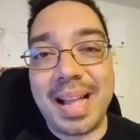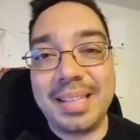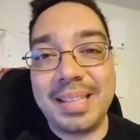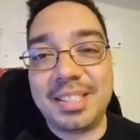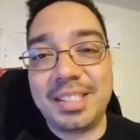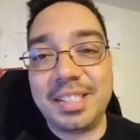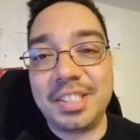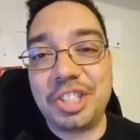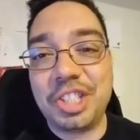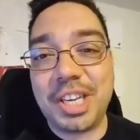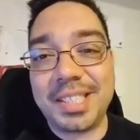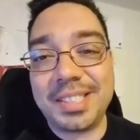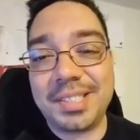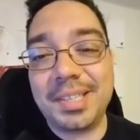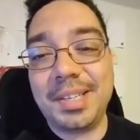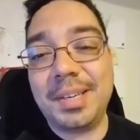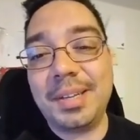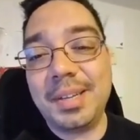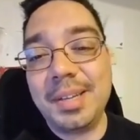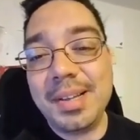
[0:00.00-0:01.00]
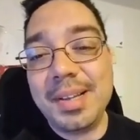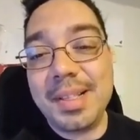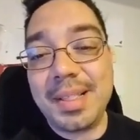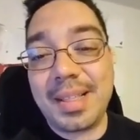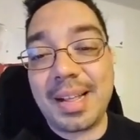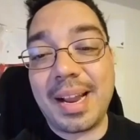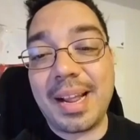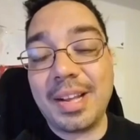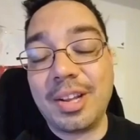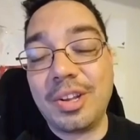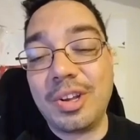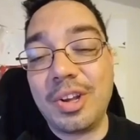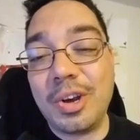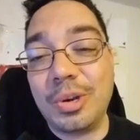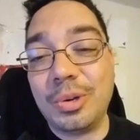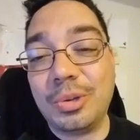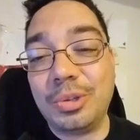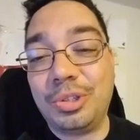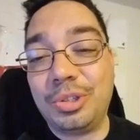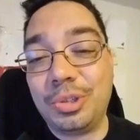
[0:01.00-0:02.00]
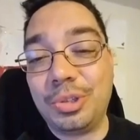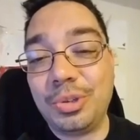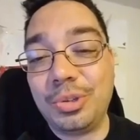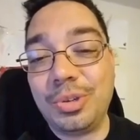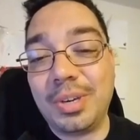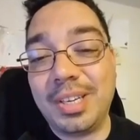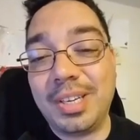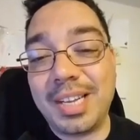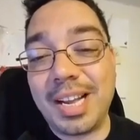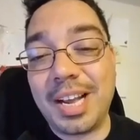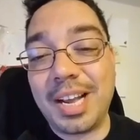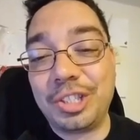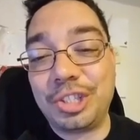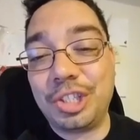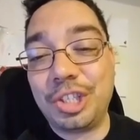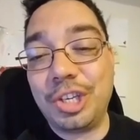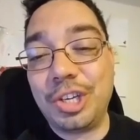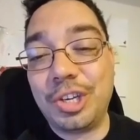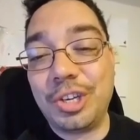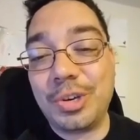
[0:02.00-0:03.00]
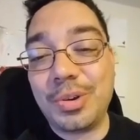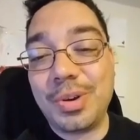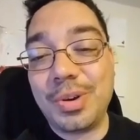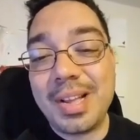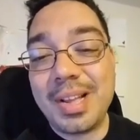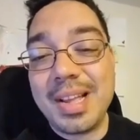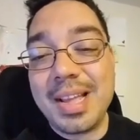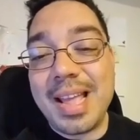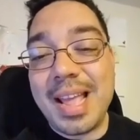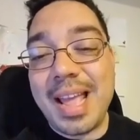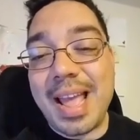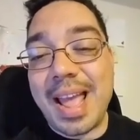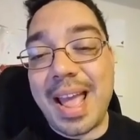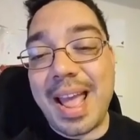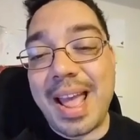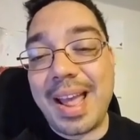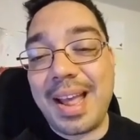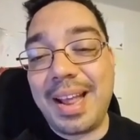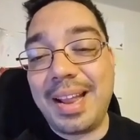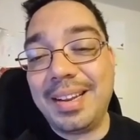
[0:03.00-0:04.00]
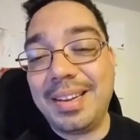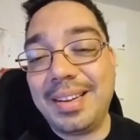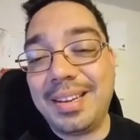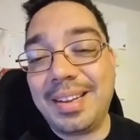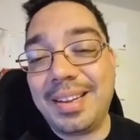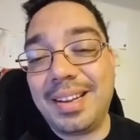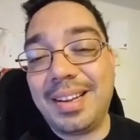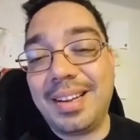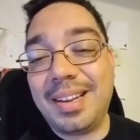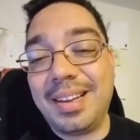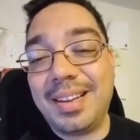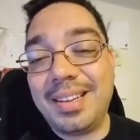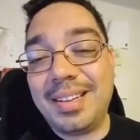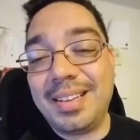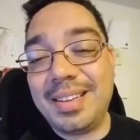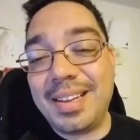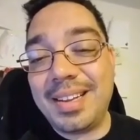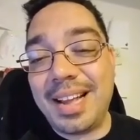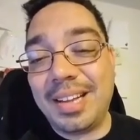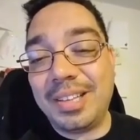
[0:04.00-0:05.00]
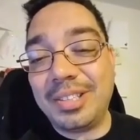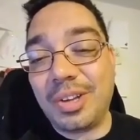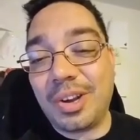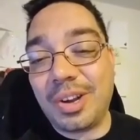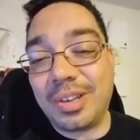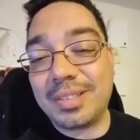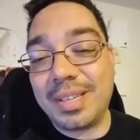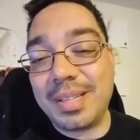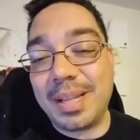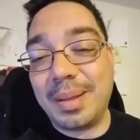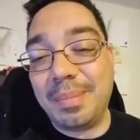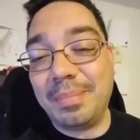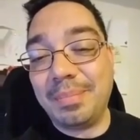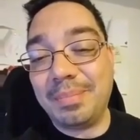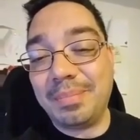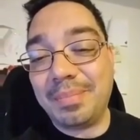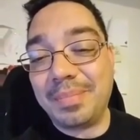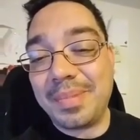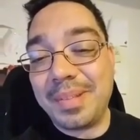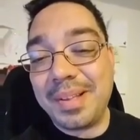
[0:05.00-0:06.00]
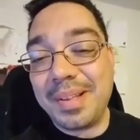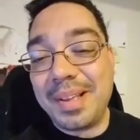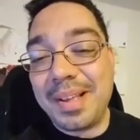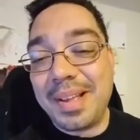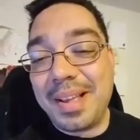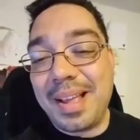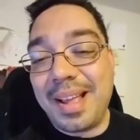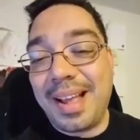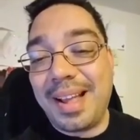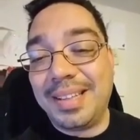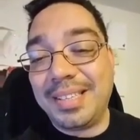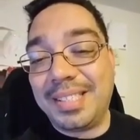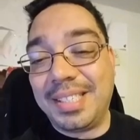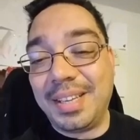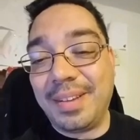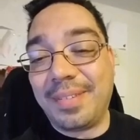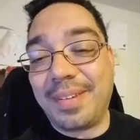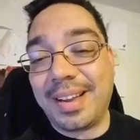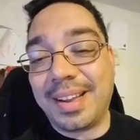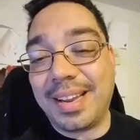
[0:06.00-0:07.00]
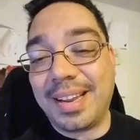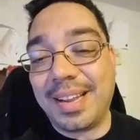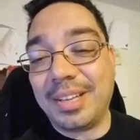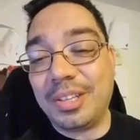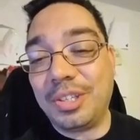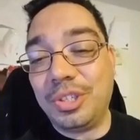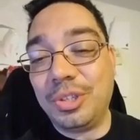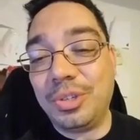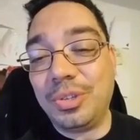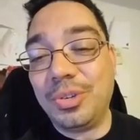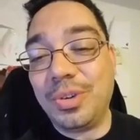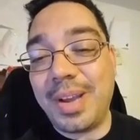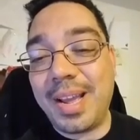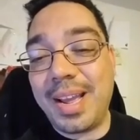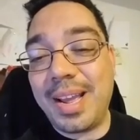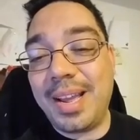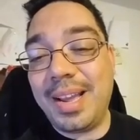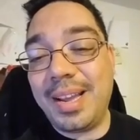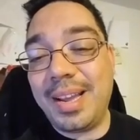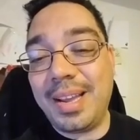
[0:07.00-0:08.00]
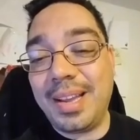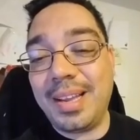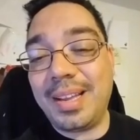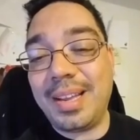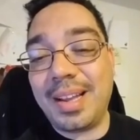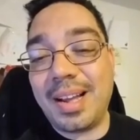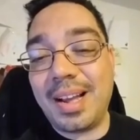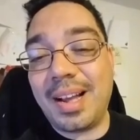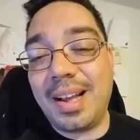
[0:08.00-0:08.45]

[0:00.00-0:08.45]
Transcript: suggested that I go to Adagio and talk to them and see if I can like do a